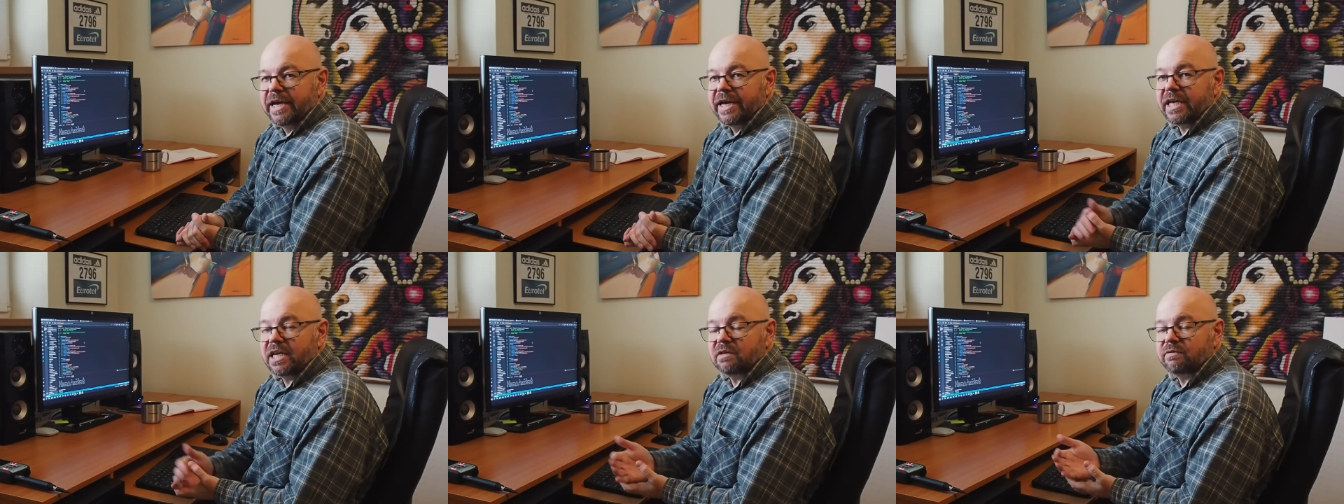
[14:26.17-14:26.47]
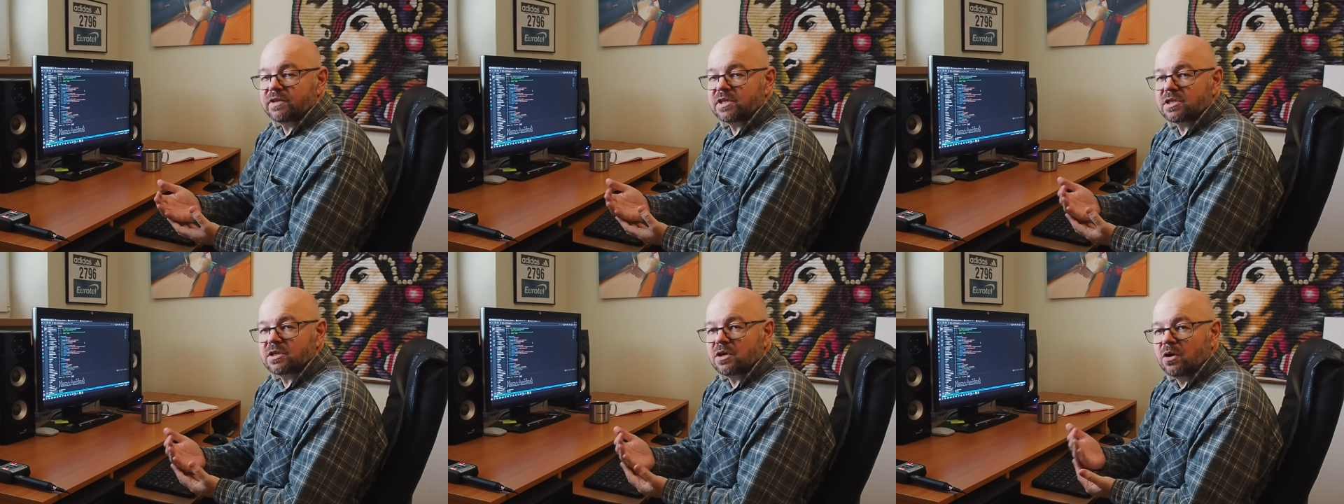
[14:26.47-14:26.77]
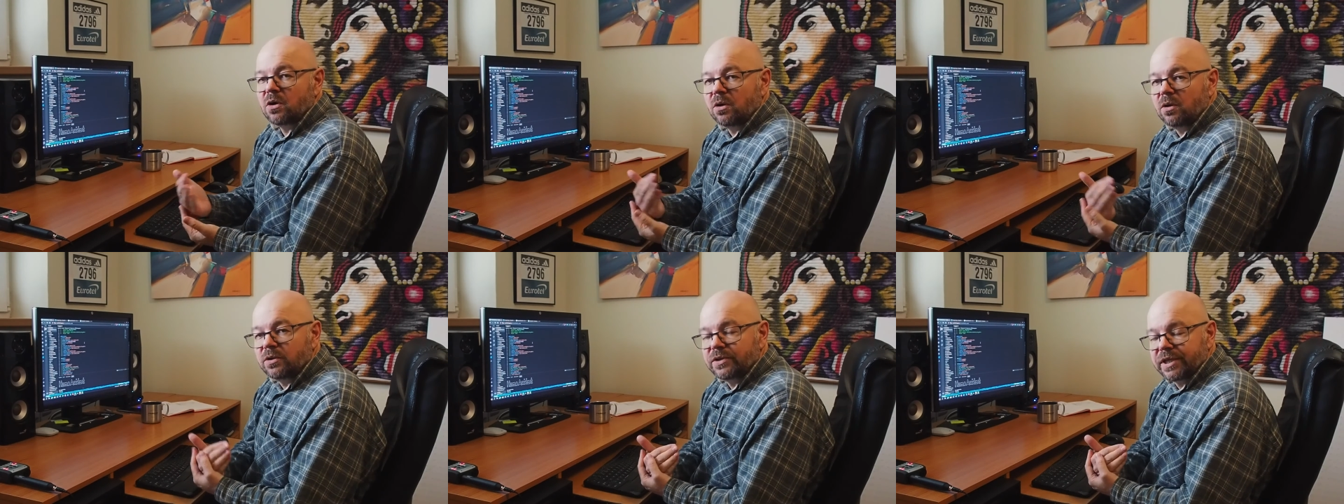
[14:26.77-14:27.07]
And if it's
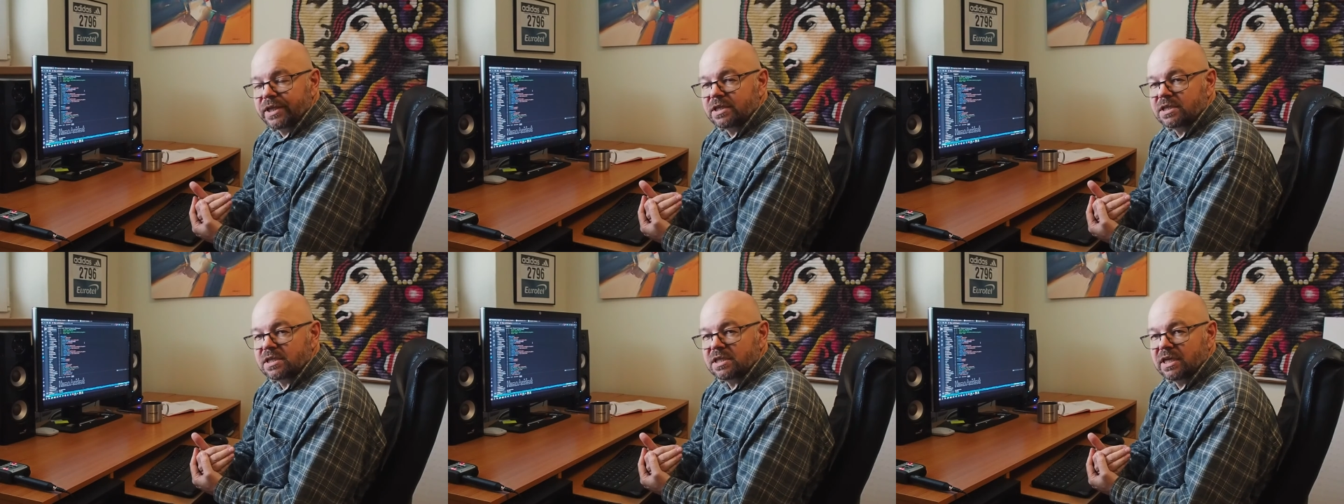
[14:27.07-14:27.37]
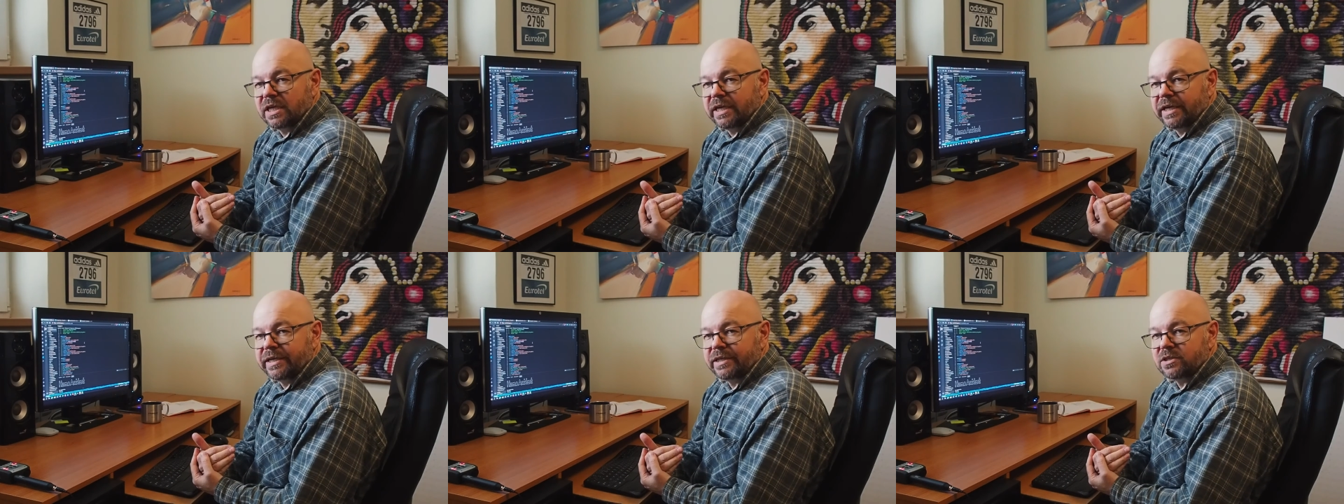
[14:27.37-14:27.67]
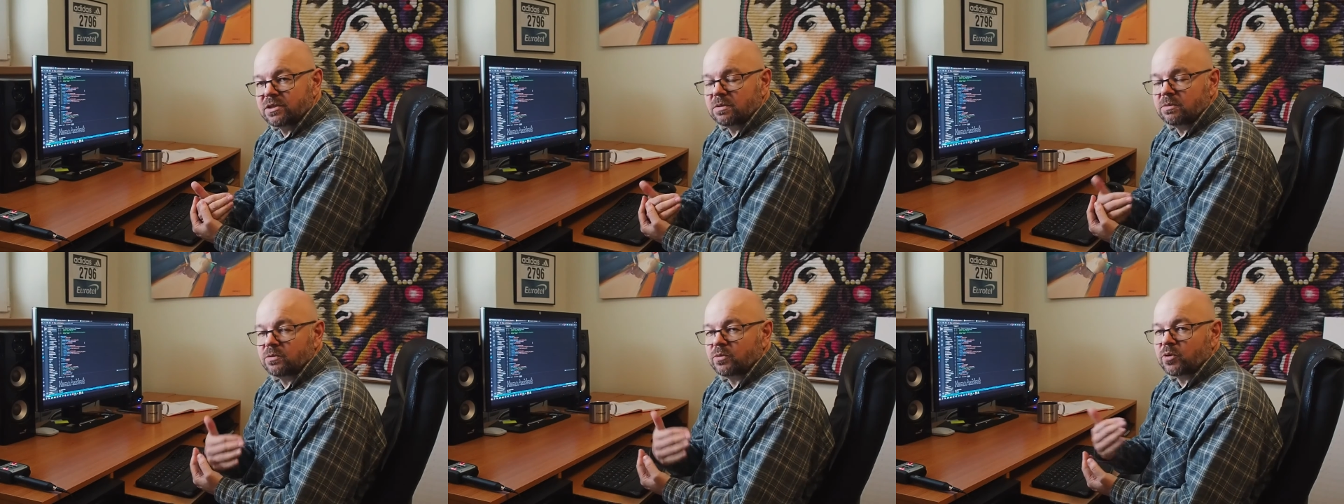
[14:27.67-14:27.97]
cold
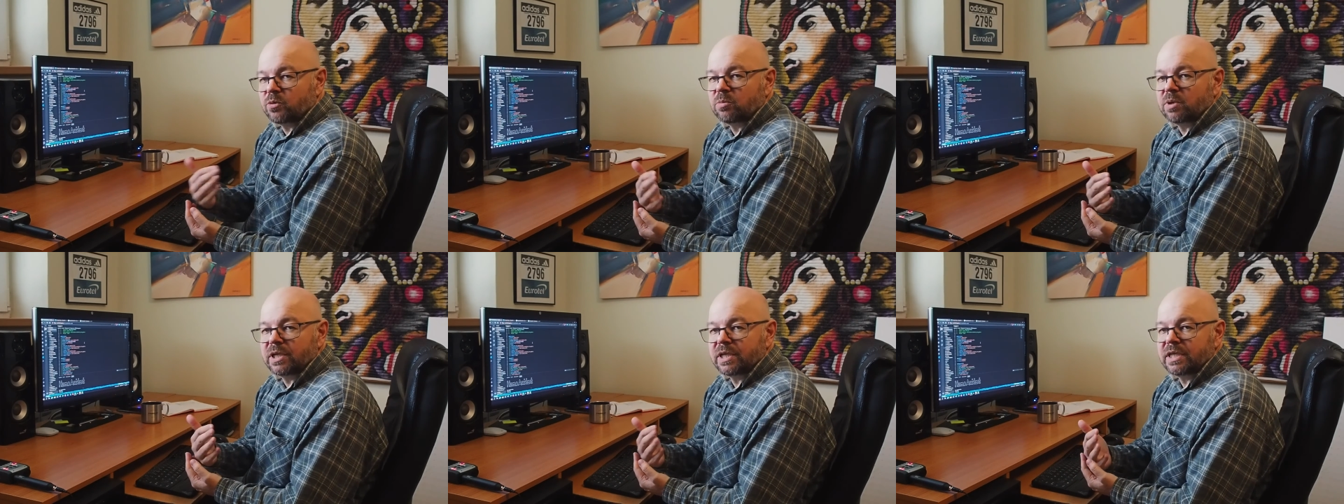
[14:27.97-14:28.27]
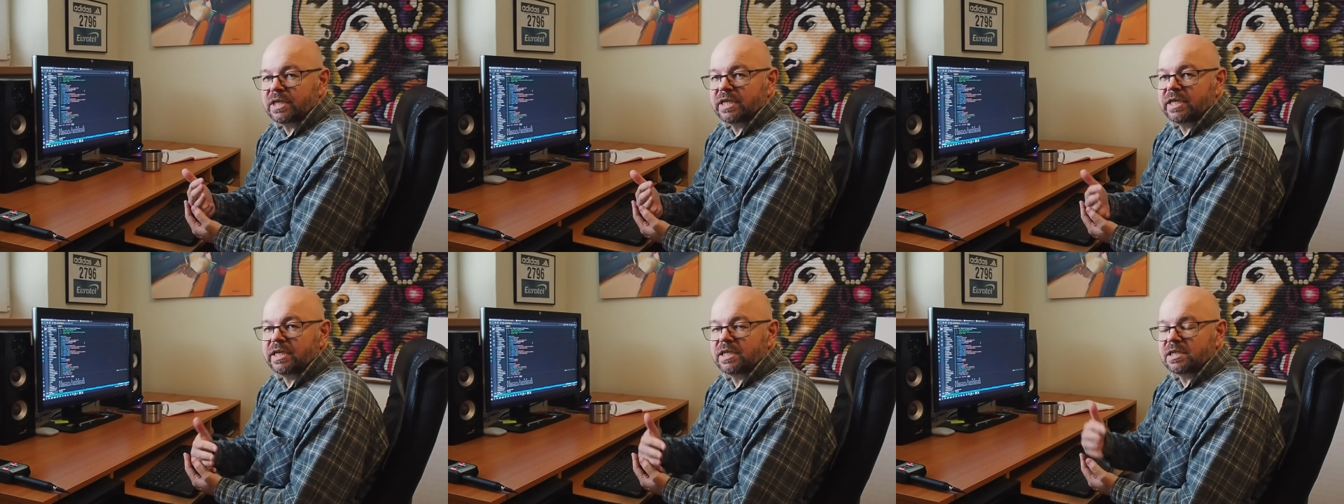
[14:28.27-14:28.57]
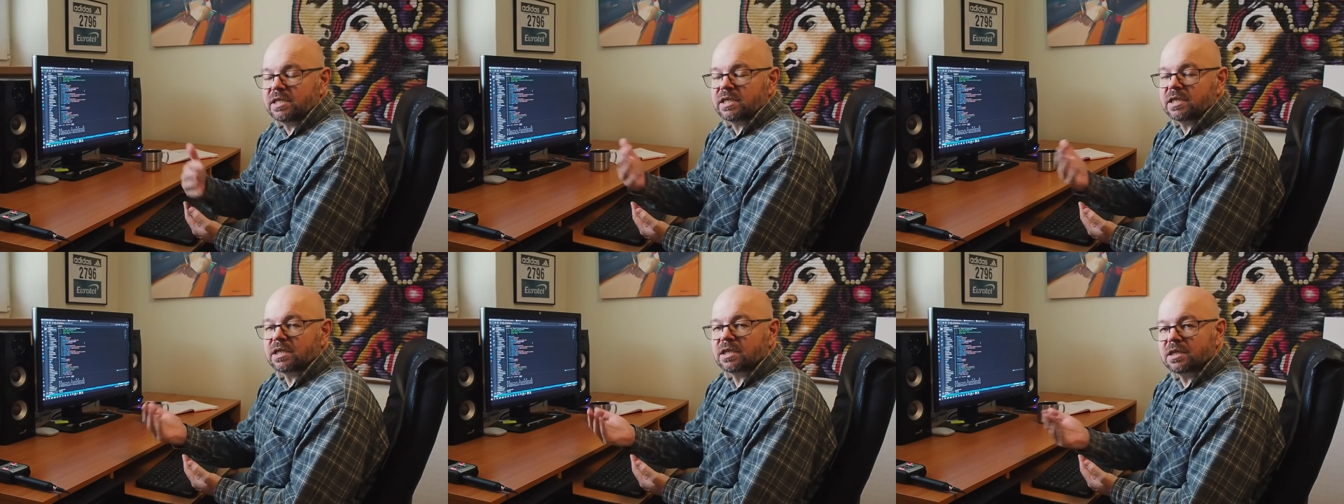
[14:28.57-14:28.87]
inside, so normally the
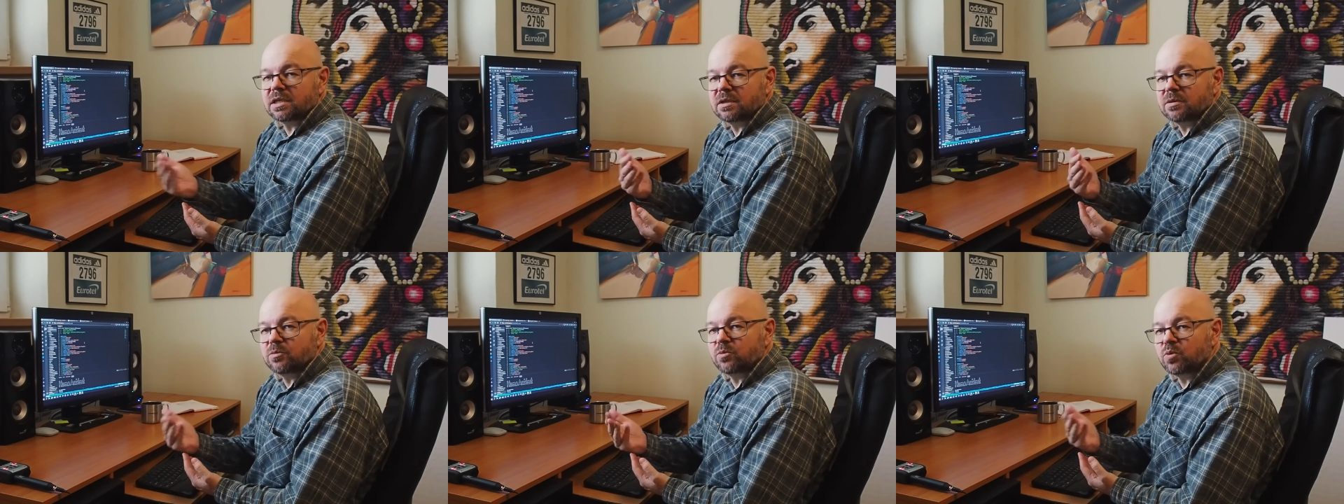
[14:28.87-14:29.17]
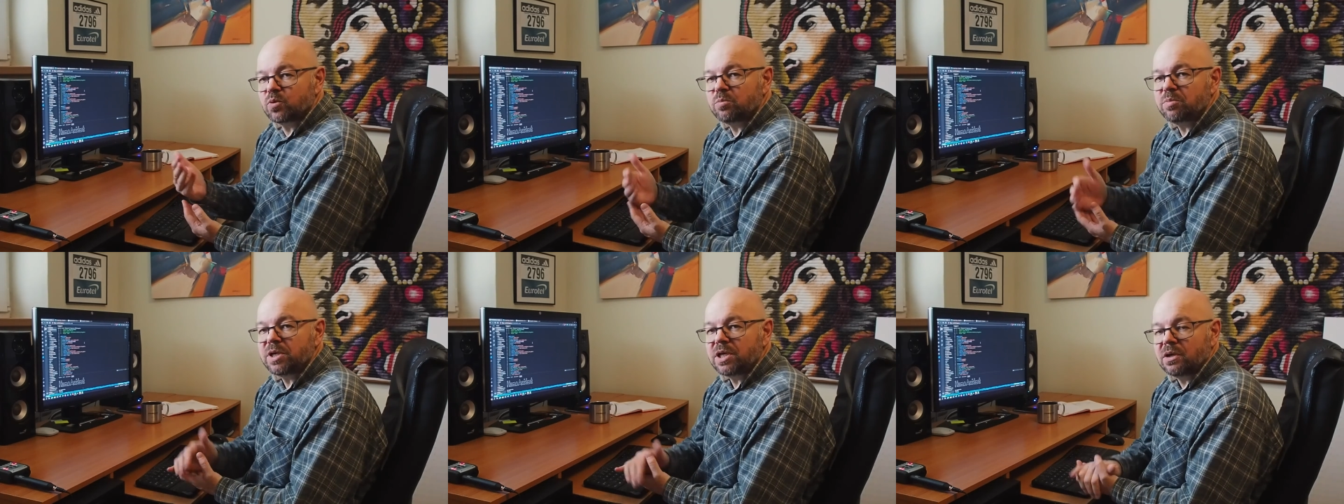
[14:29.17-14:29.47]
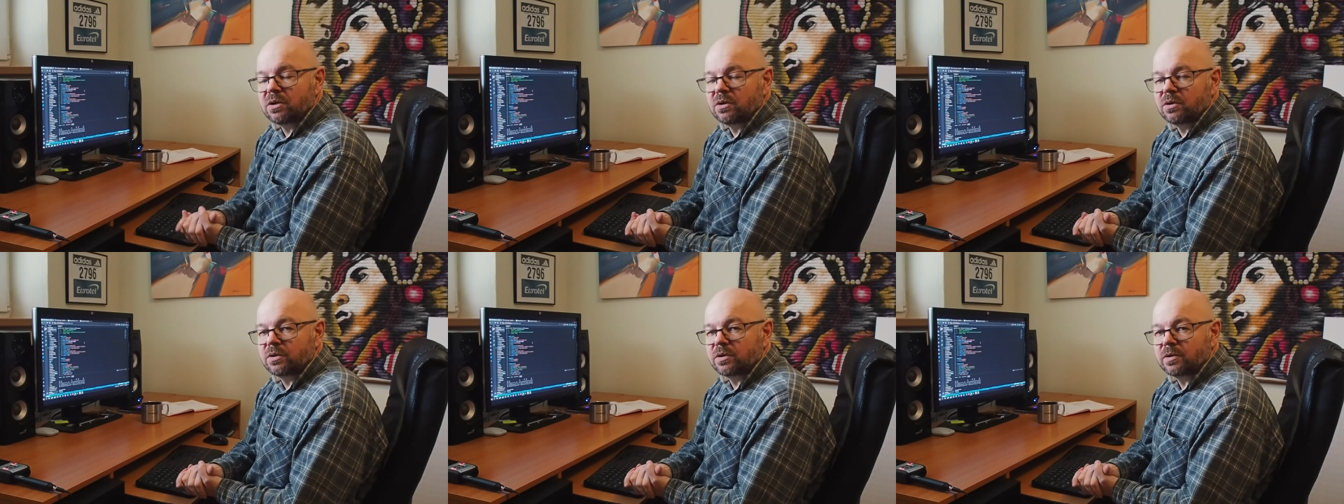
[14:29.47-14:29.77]
heating would be
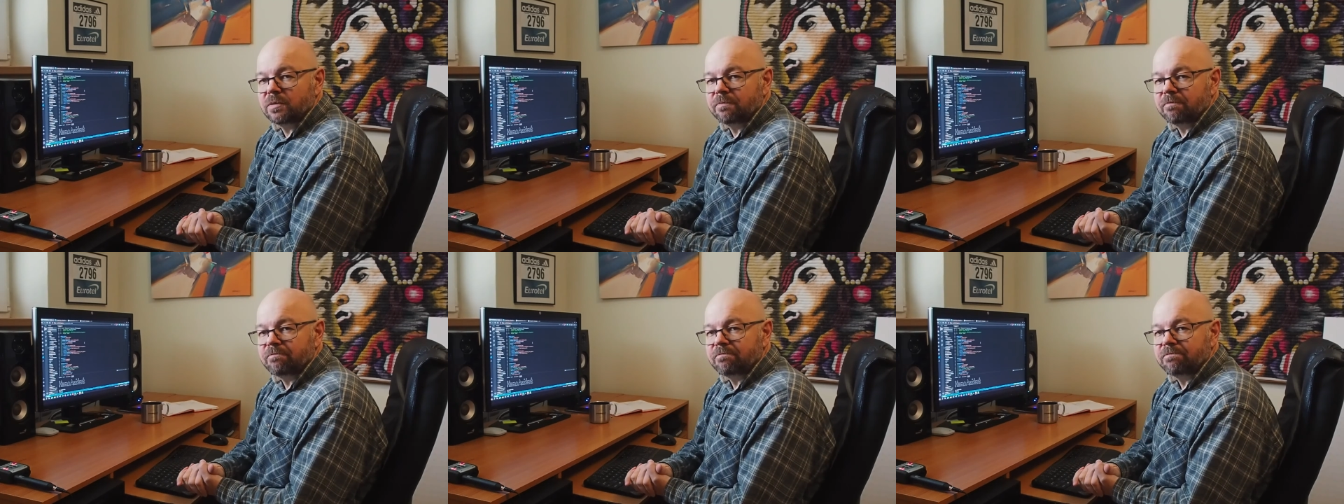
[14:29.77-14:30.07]
on.